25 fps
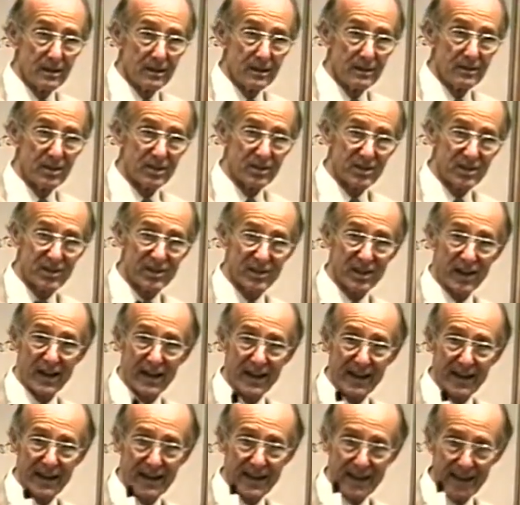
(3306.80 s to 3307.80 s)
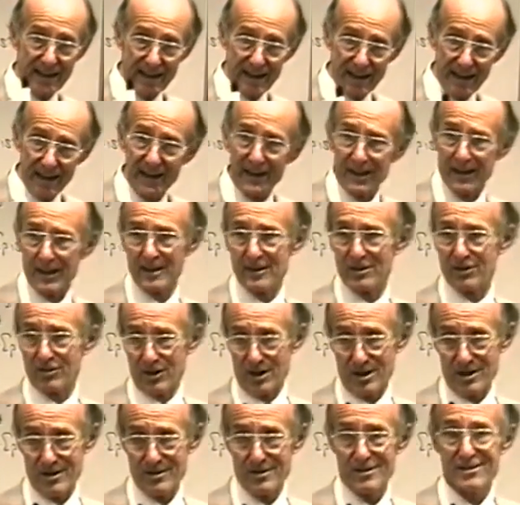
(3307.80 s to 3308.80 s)
to say
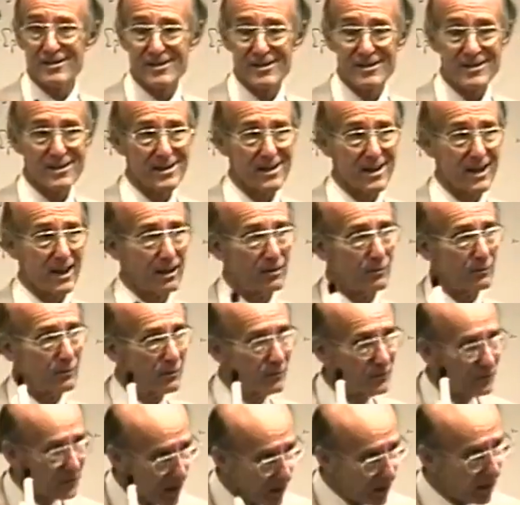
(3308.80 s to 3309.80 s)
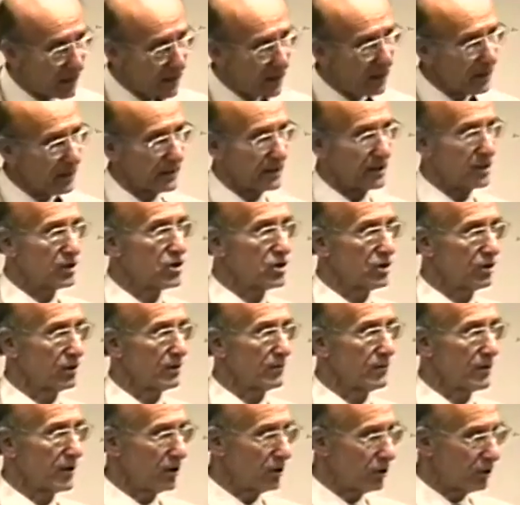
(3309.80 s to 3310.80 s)
anything in violation
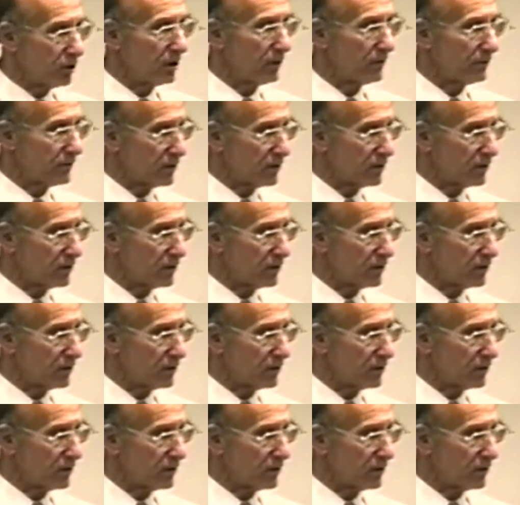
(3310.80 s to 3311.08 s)
of the law of